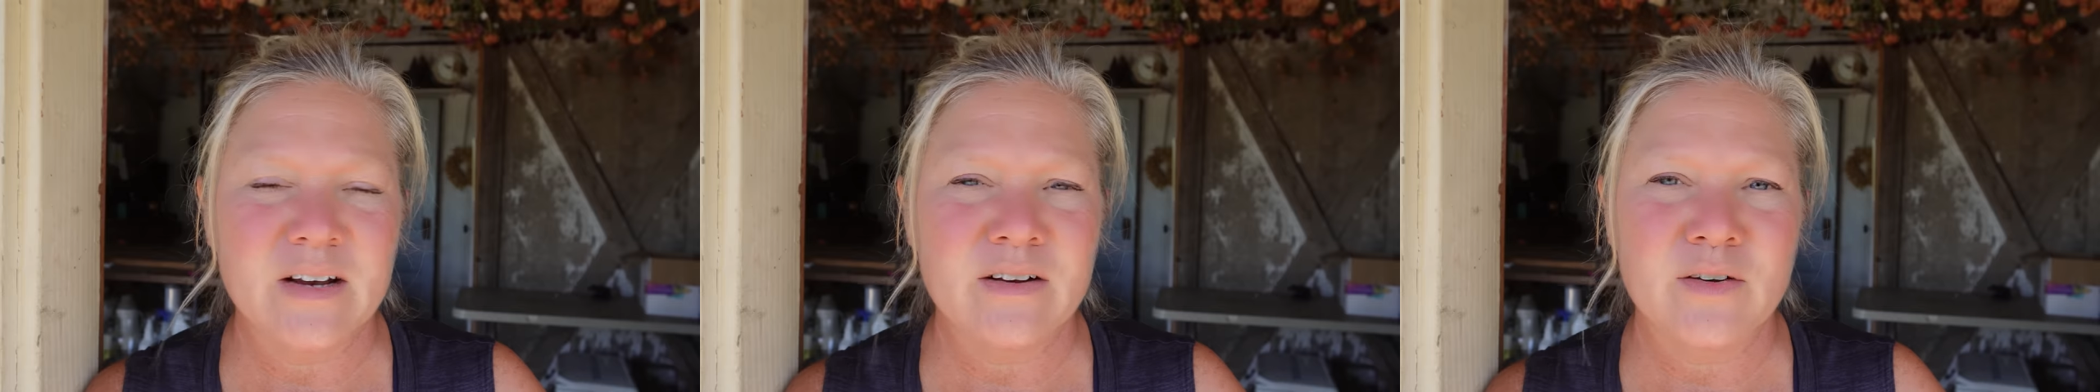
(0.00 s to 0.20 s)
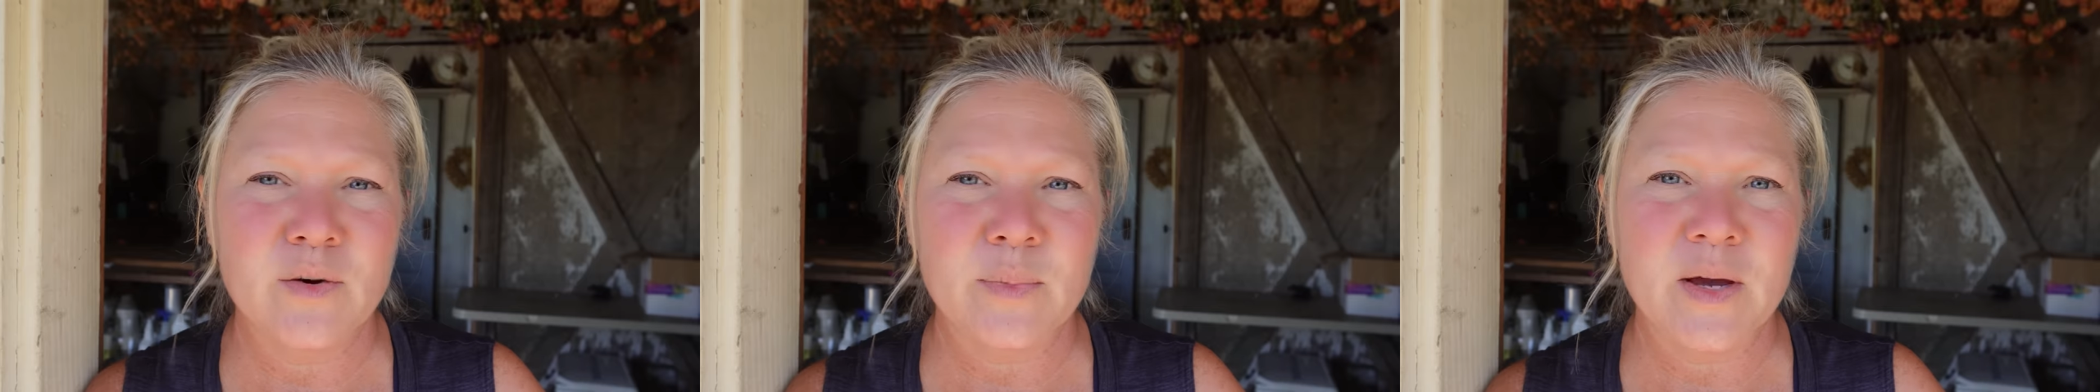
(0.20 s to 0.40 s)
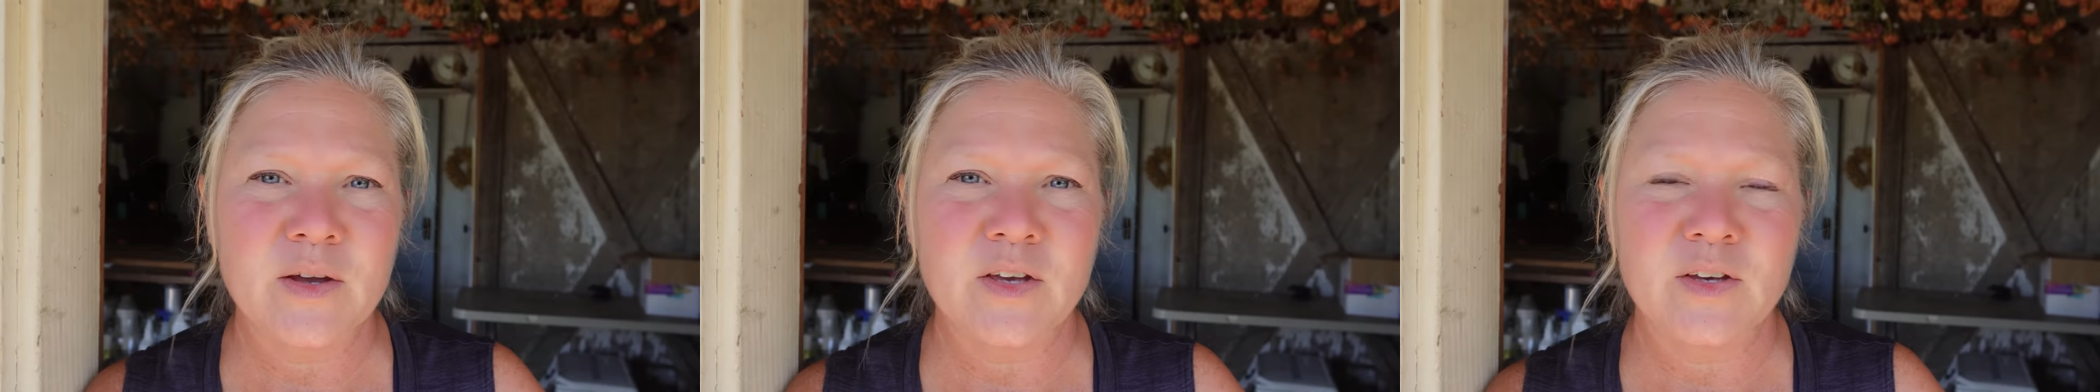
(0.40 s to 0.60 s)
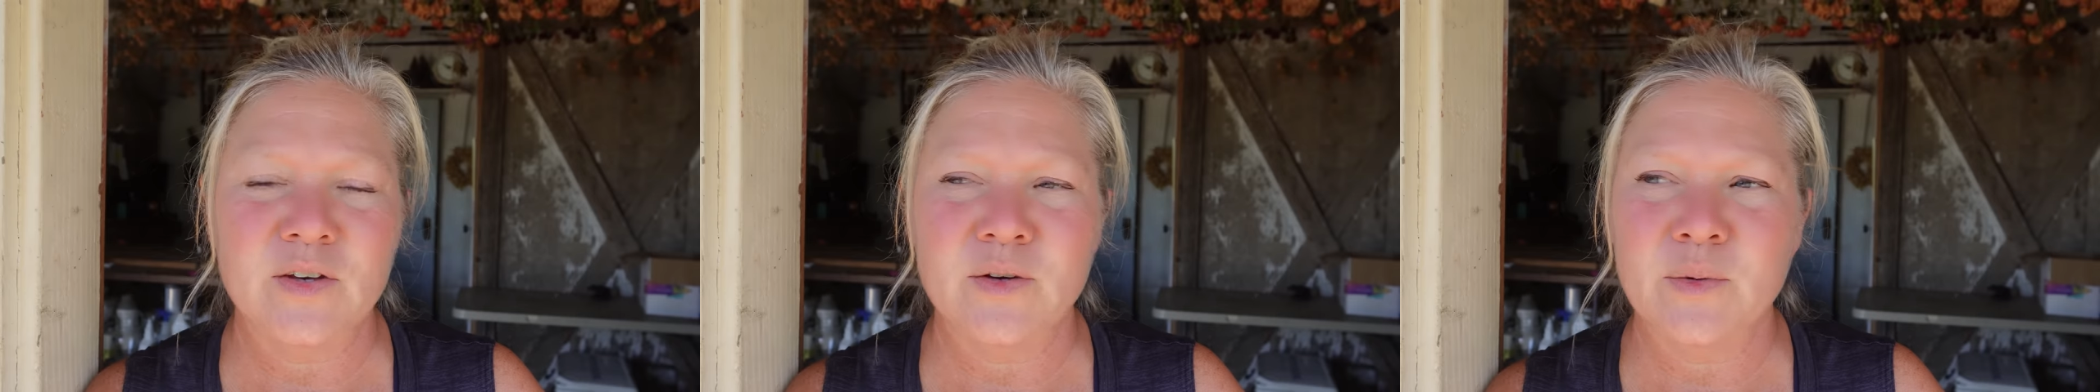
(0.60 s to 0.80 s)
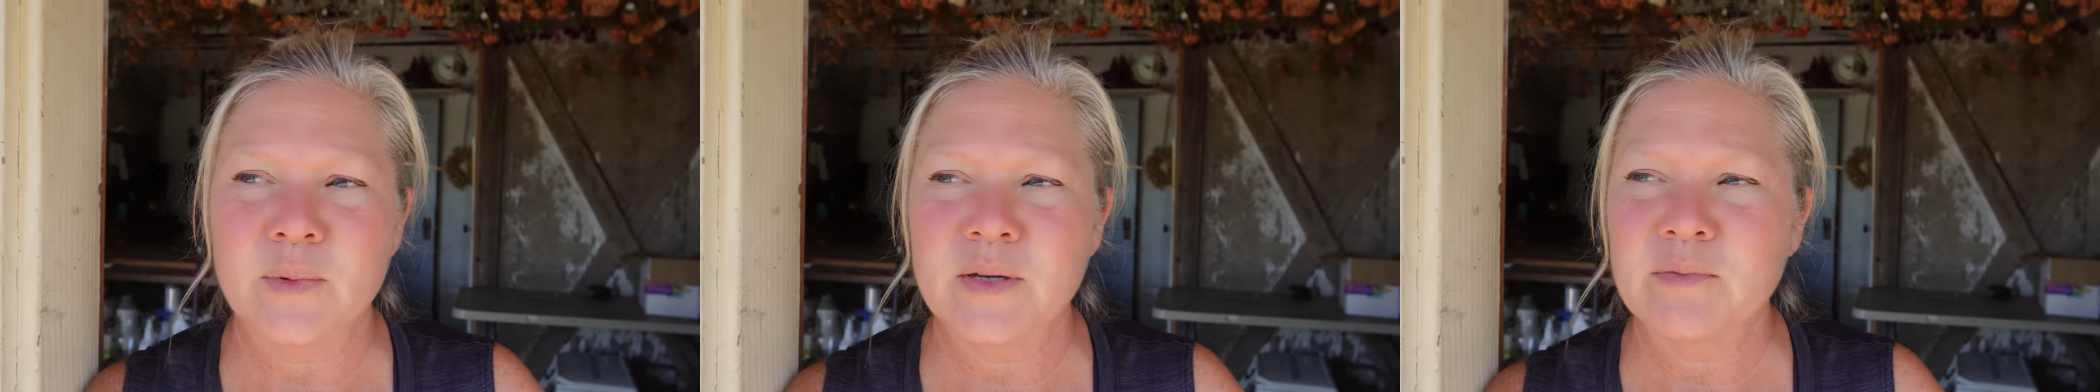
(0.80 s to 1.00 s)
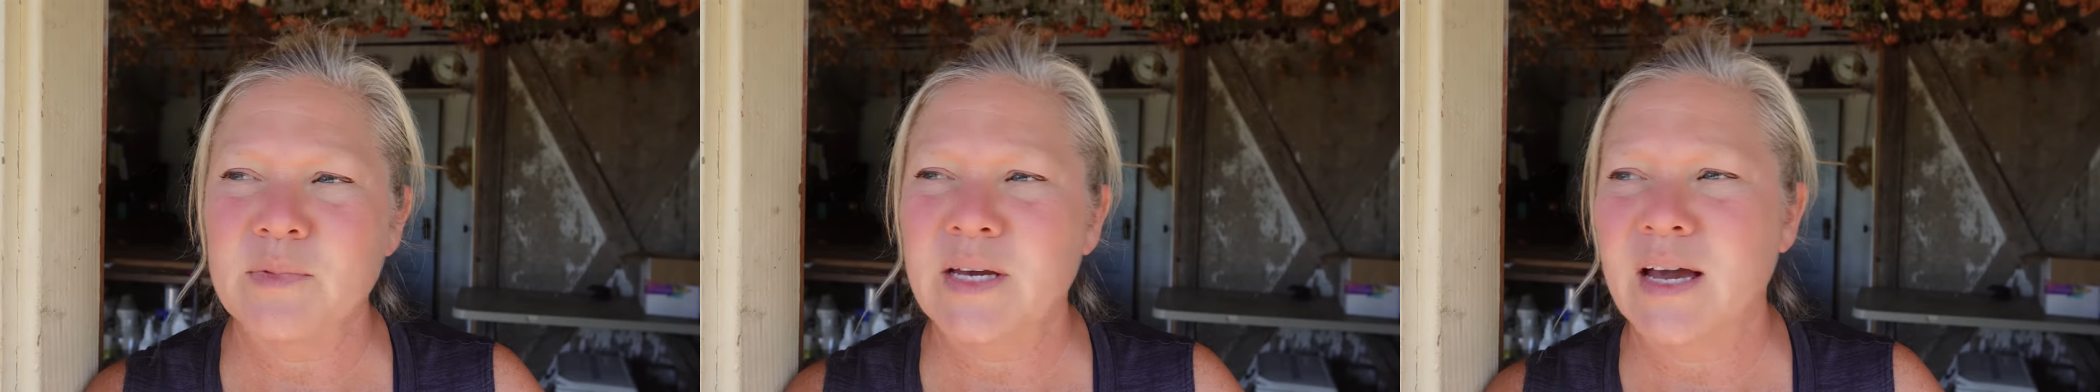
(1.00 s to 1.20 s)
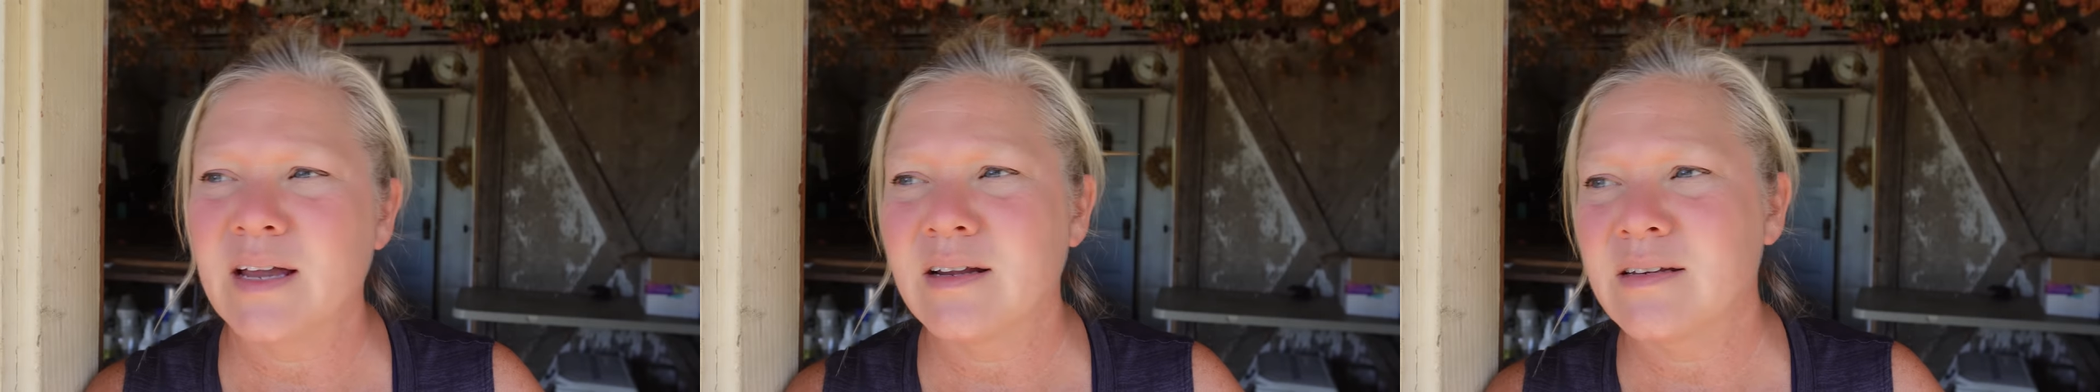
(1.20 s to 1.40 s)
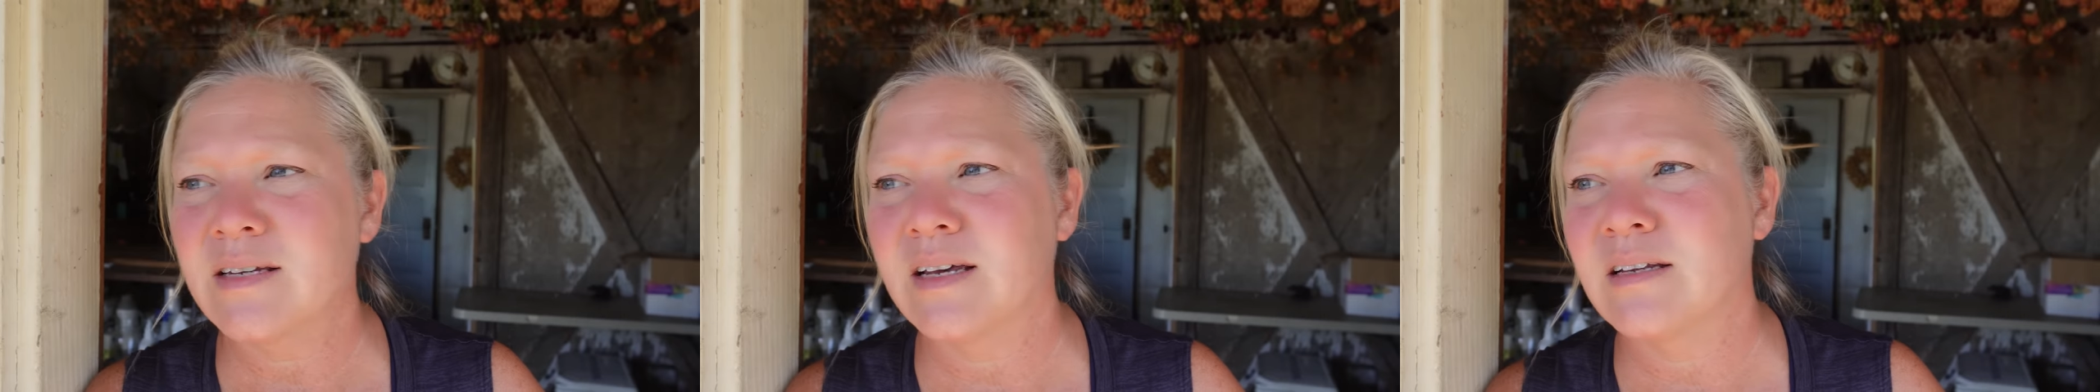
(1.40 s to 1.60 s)
I don't know about you, but we
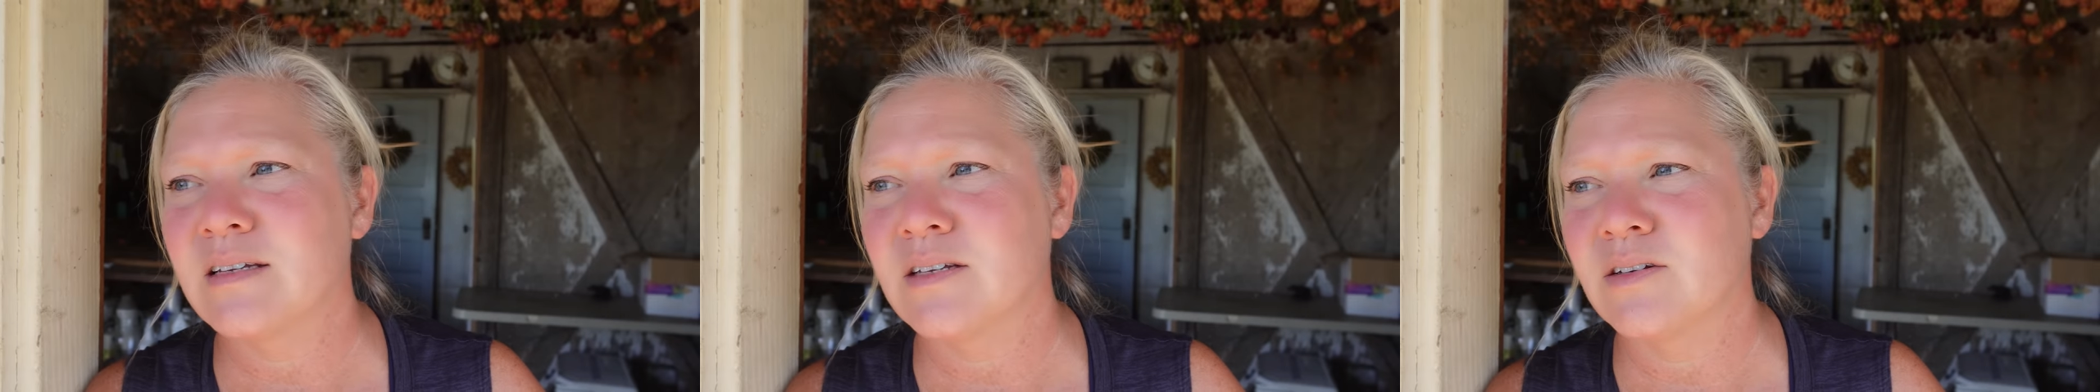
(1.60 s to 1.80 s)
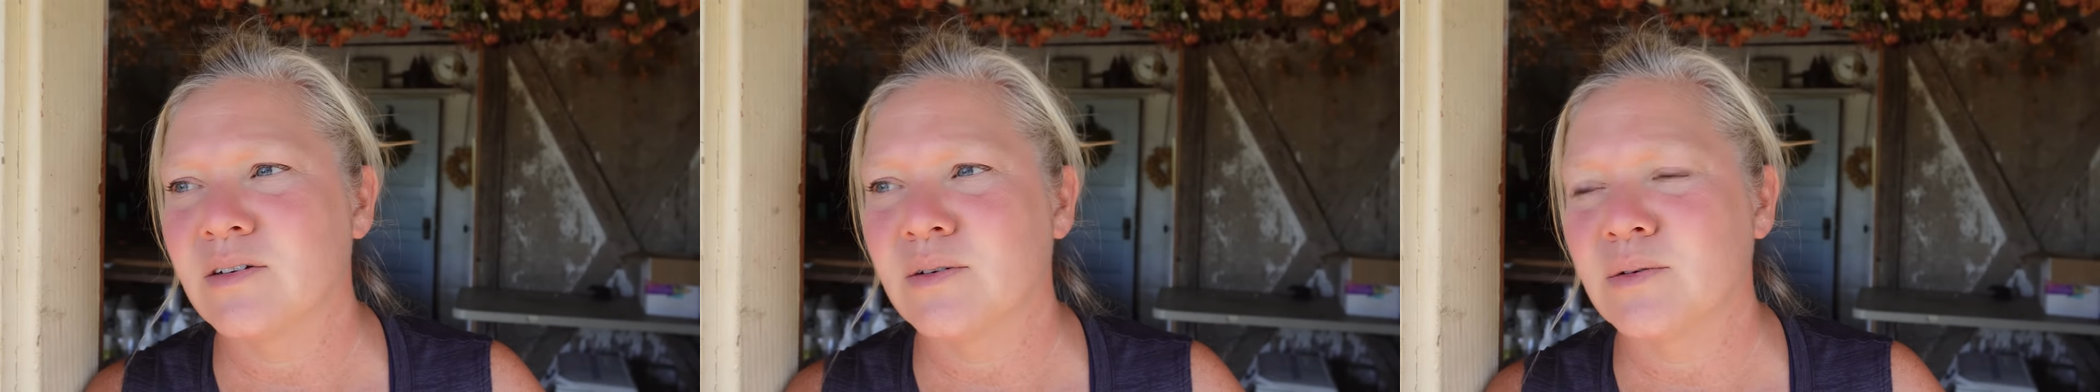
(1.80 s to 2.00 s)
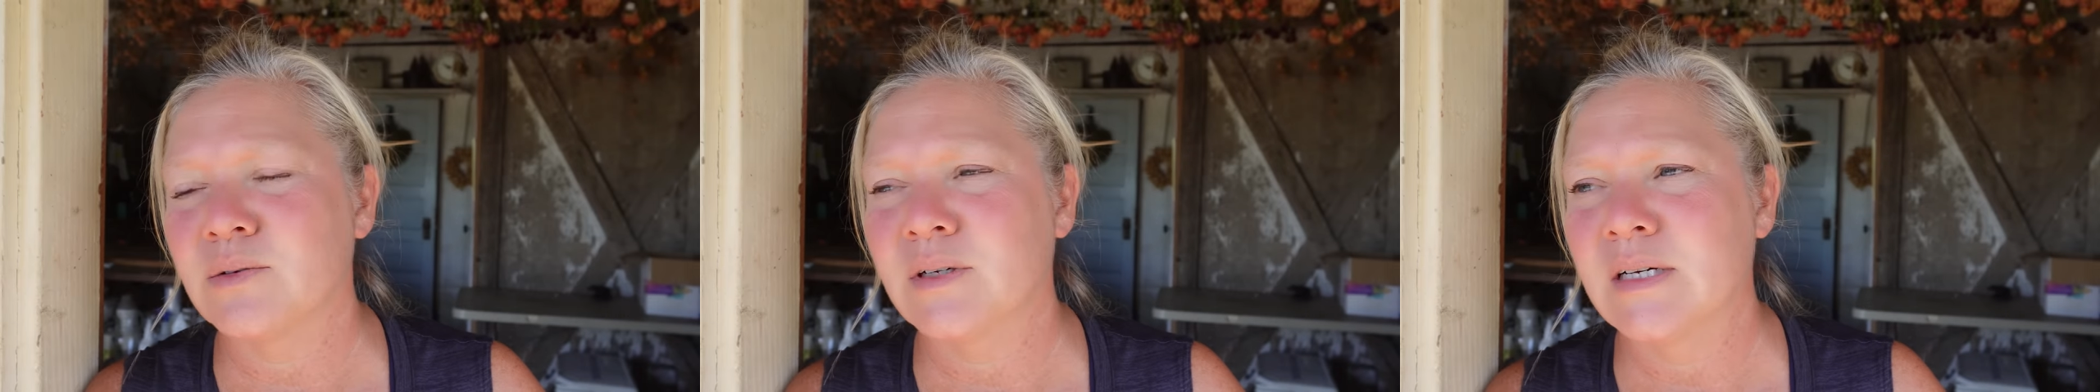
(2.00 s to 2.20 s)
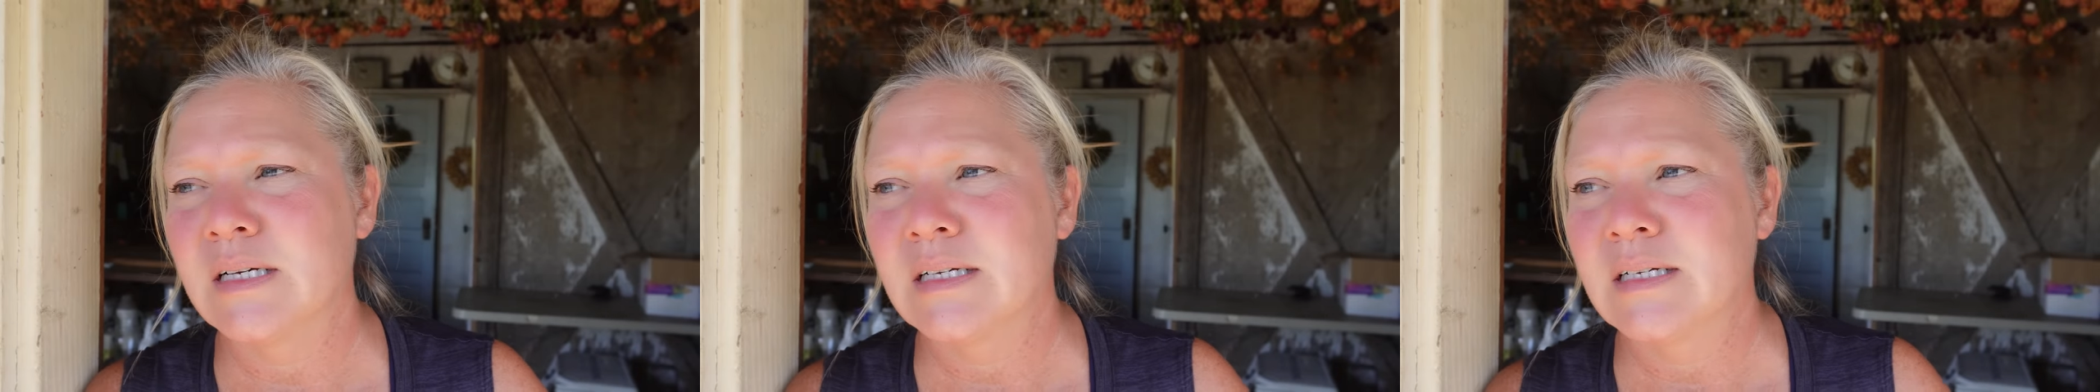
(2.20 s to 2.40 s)
kind of tend to